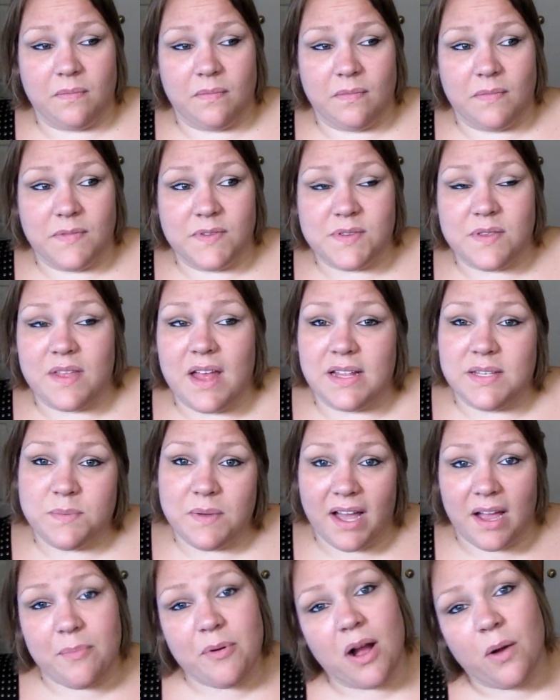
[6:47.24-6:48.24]
So that's
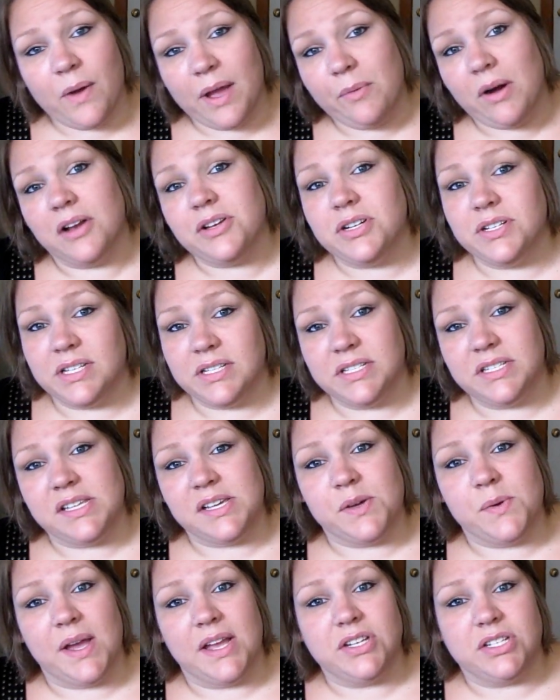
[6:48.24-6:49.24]
why I brought Weight Watchers into the
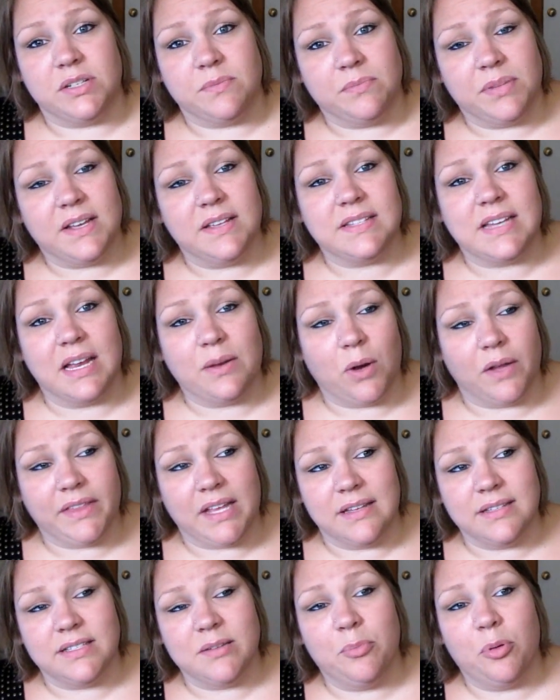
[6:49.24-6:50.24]
equation, because I want
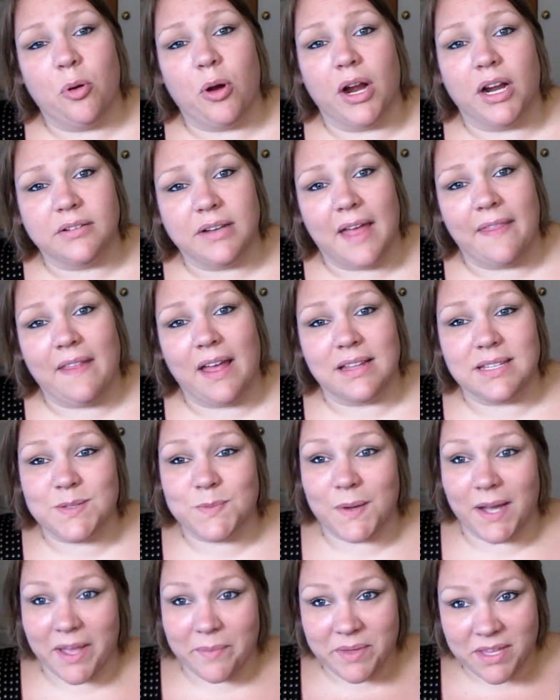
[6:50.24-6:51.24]
that support. And
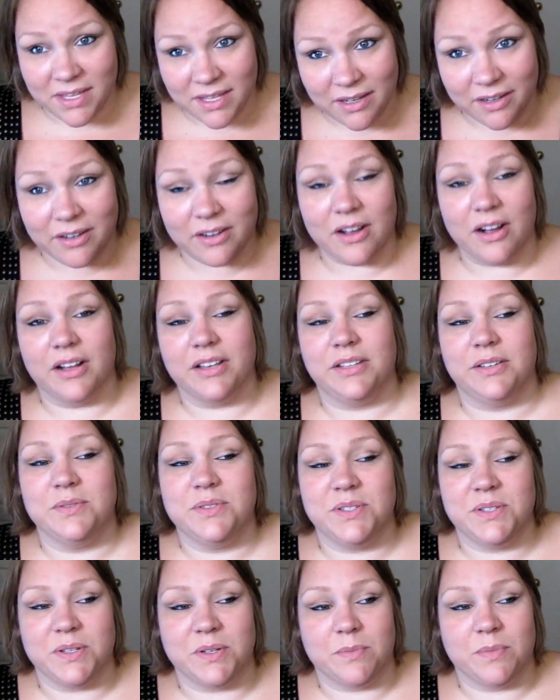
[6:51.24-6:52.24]
that's why I'm here on
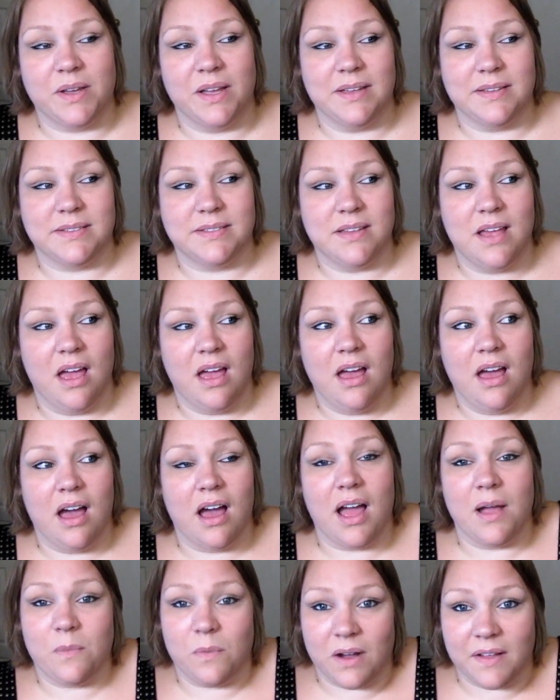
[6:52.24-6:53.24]
YouTube, because
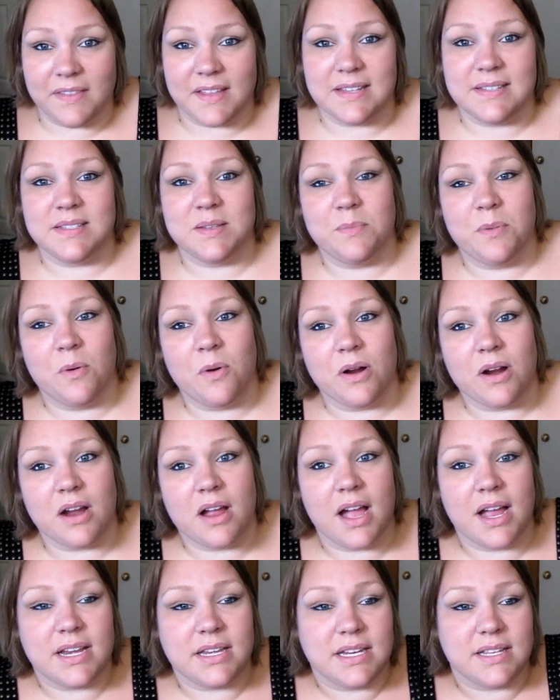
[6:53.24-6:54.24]
I want that
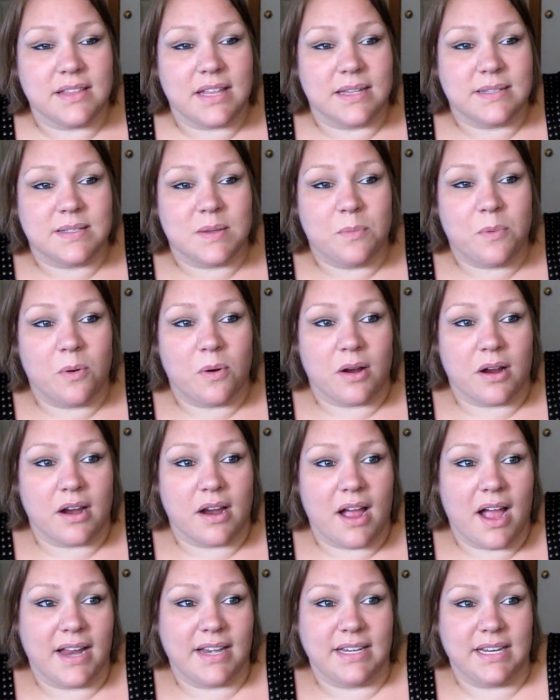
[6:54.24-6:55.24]
support. I need that
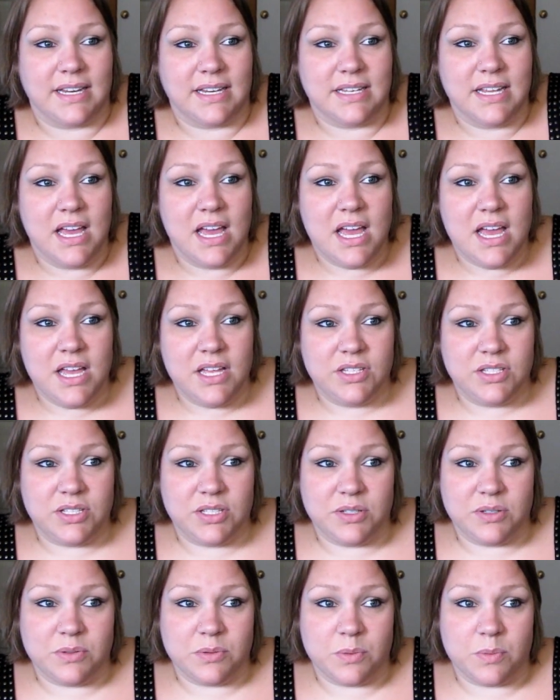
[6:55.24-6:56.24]
support. I need
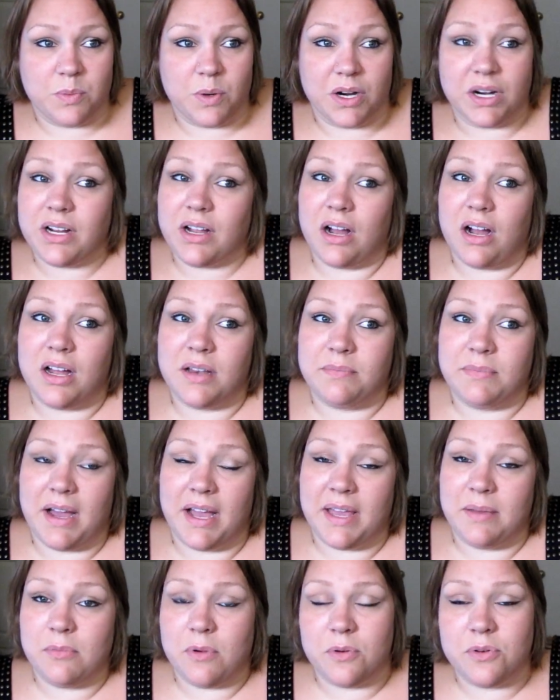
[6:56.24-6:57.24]
to work on
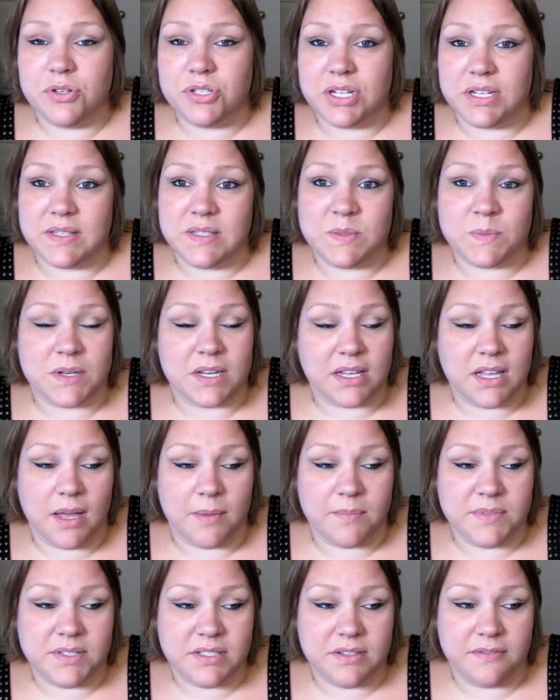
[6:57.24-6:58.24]
my emotions when it
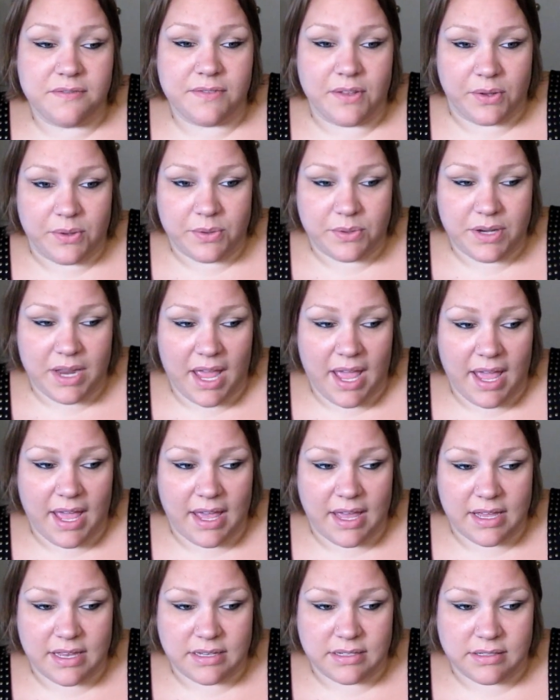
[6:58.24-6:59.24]
comes to food,
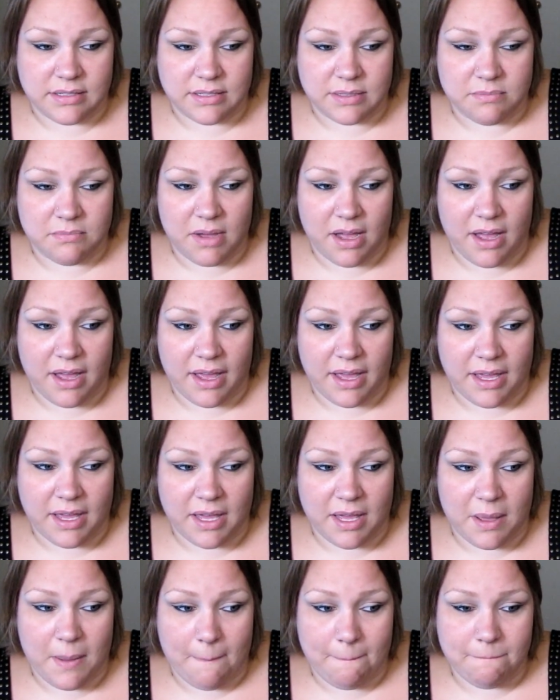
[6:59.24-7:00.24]
and
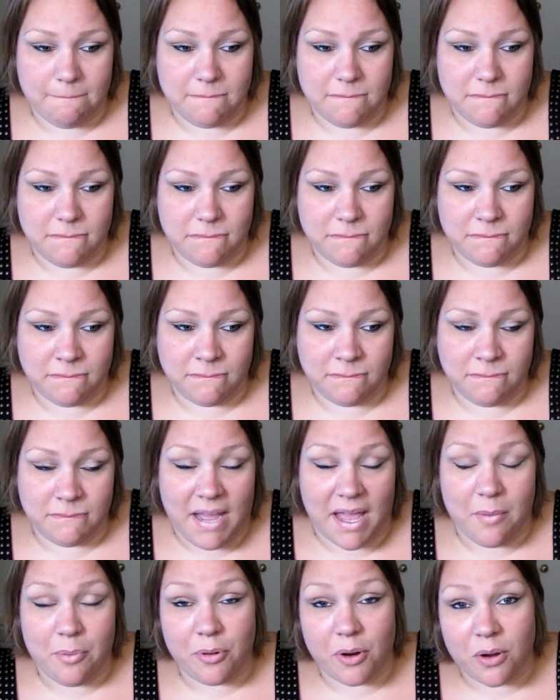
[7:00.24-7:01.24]
my
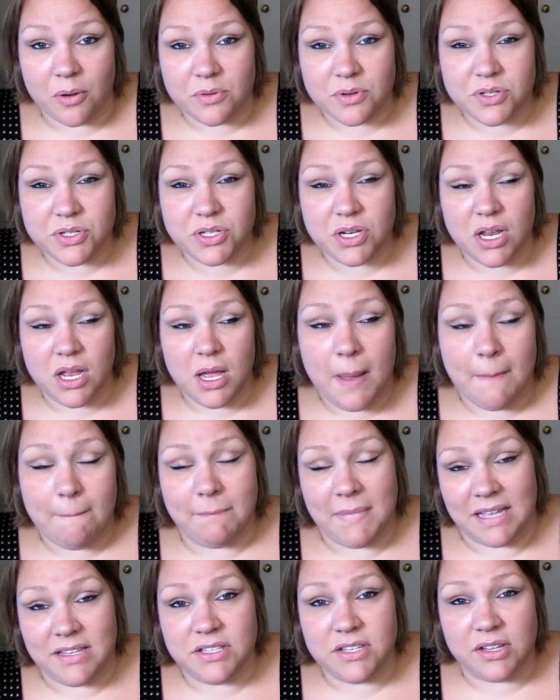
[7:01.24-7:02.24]
approach
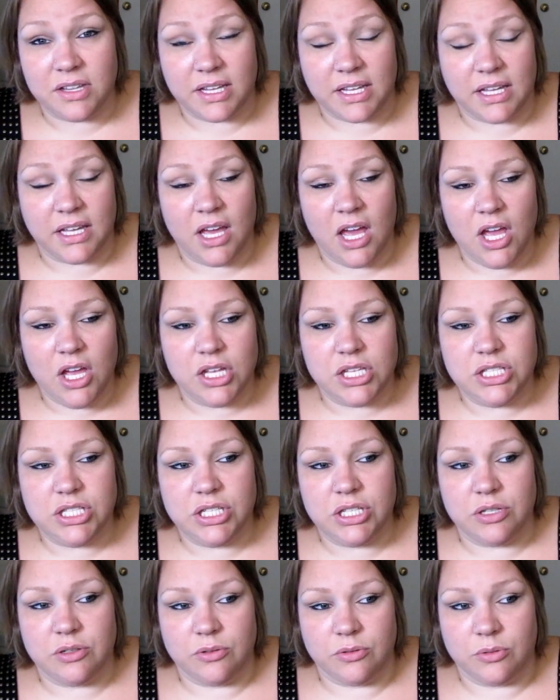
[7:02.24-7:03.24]
mentally
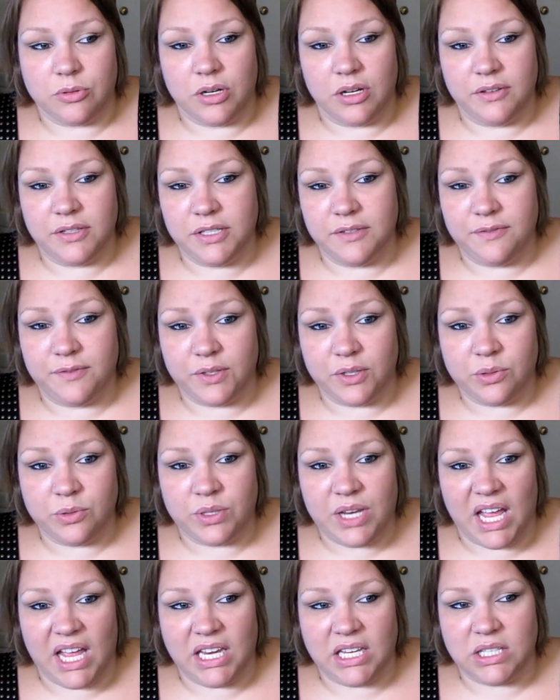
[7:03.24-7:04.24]
to
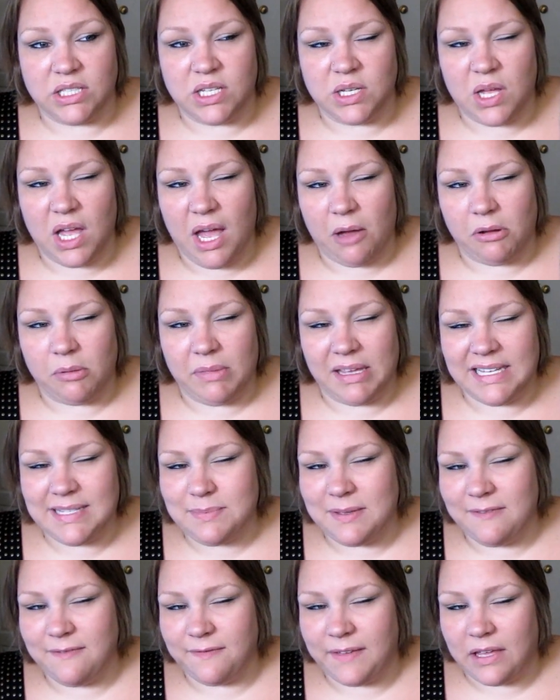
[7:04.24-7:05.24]
food and how it
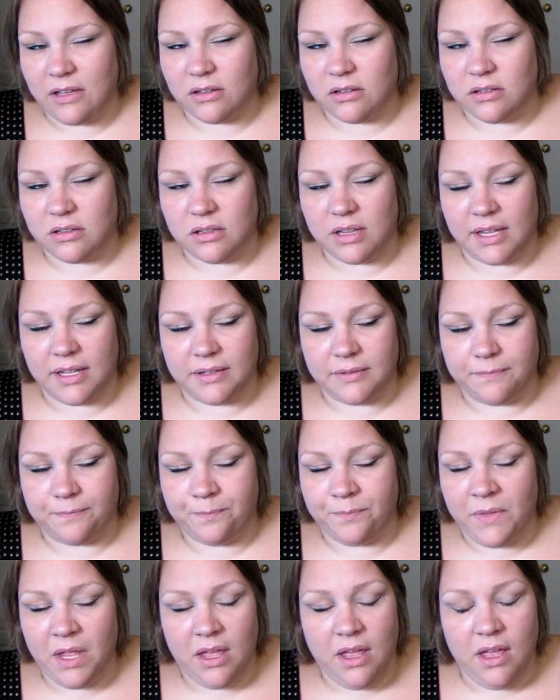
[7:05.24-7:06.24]
makes me feel.
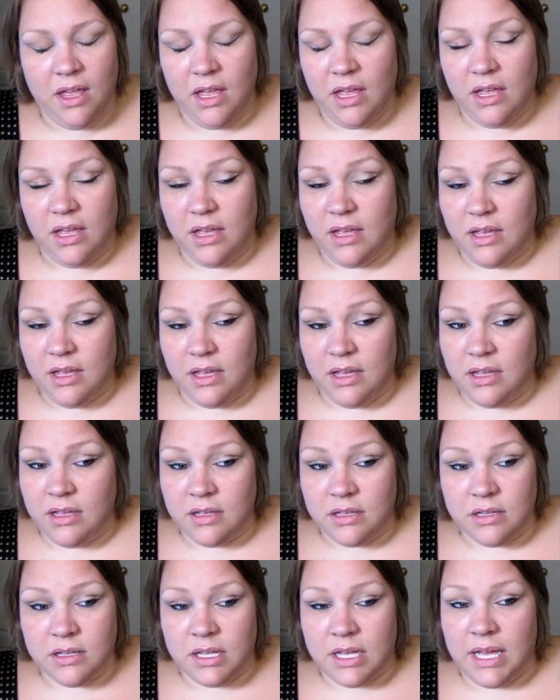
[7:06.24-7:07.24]
And
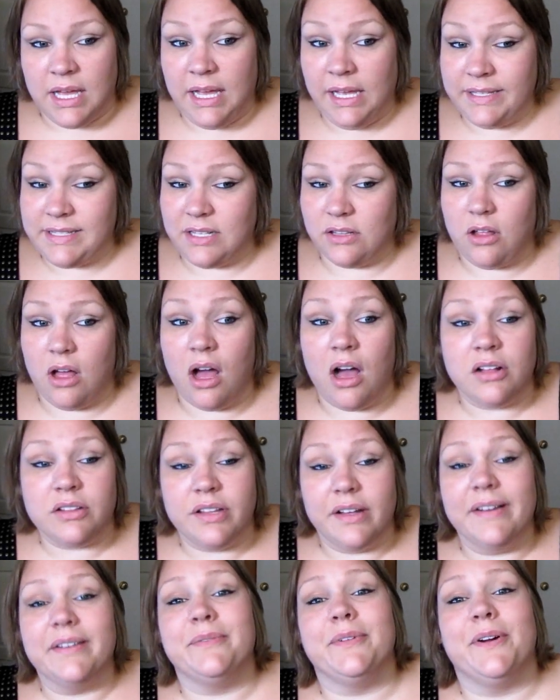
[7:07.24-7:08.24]
it's a
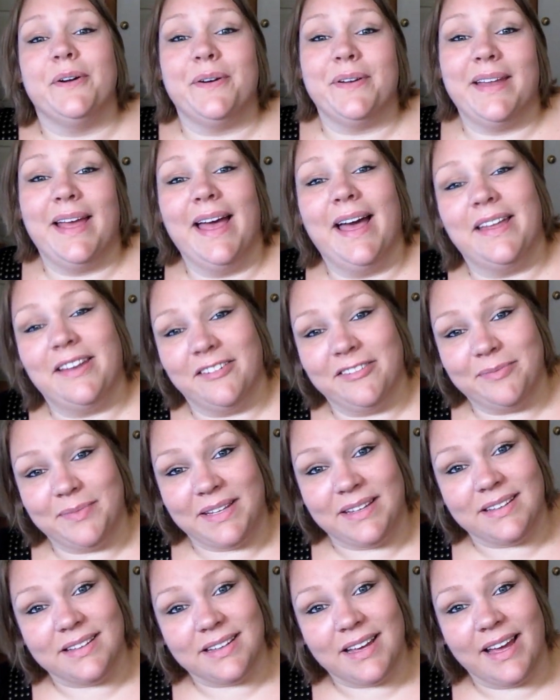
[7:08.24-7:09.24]
long road ahead of me.